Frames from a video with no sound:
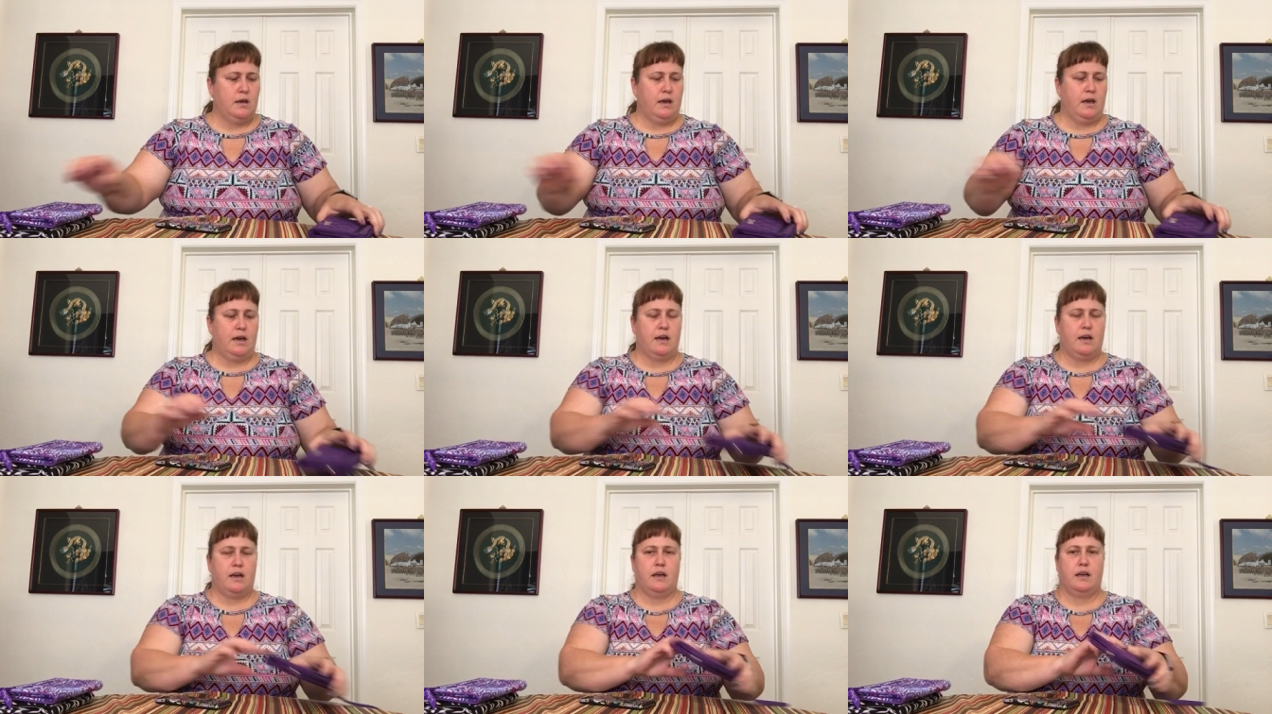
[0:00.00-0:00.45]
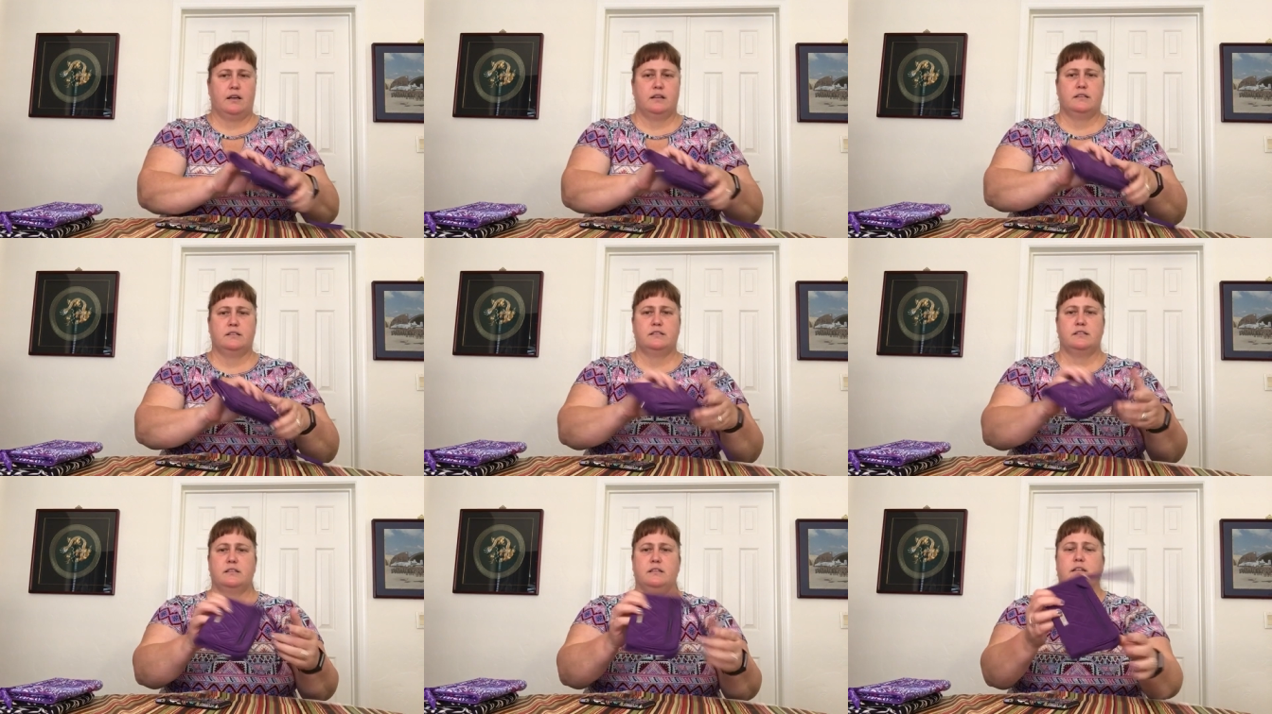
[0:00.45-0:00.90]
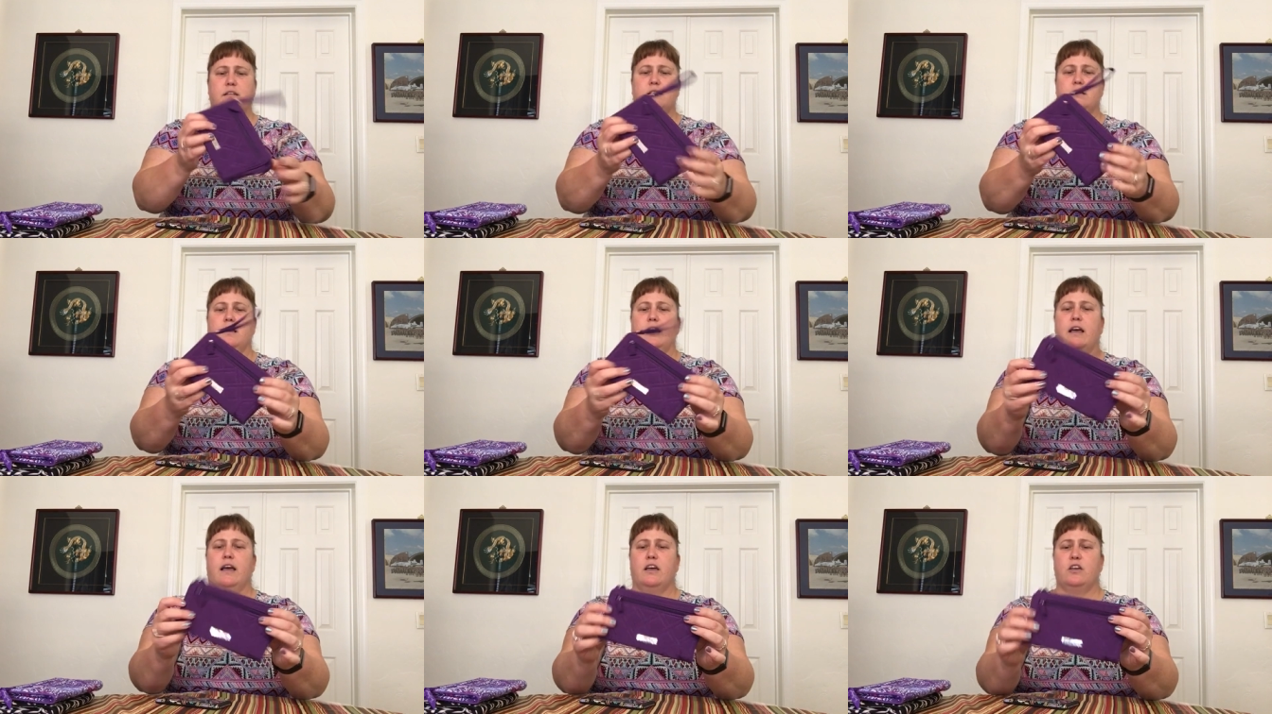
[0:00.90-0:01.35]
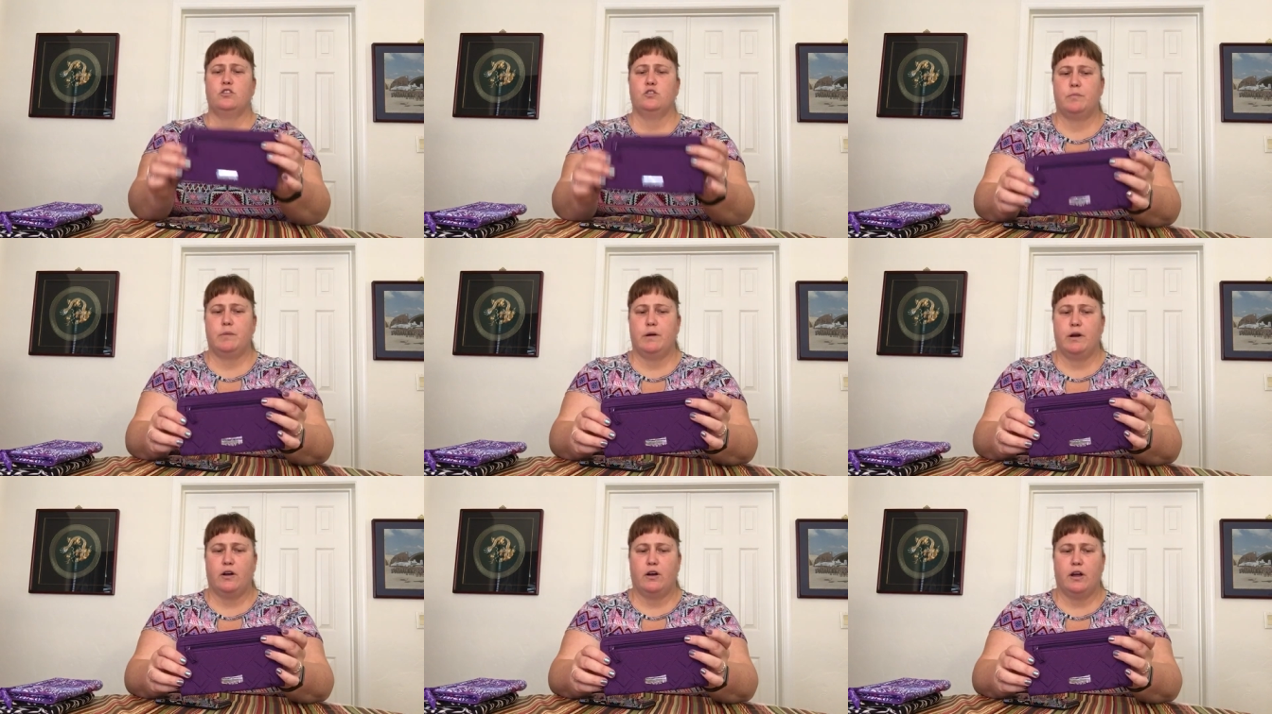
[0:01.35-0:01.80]
and
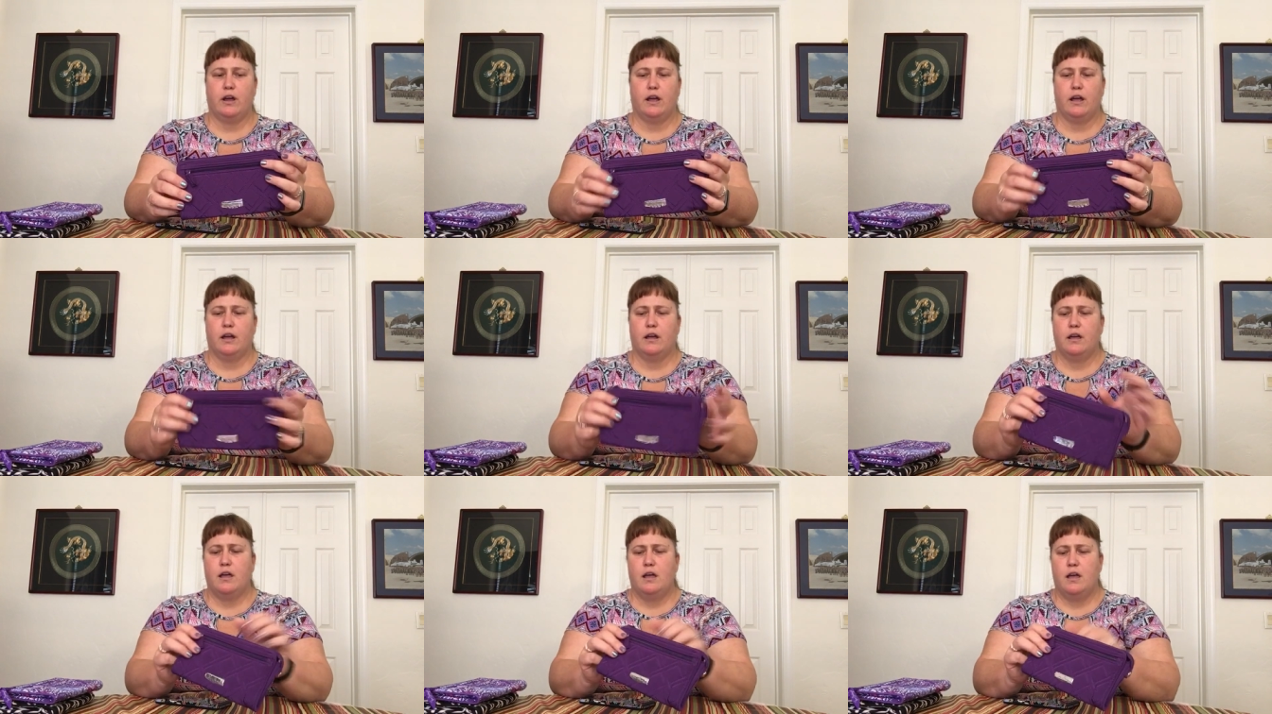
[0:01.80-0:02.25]
elderberry.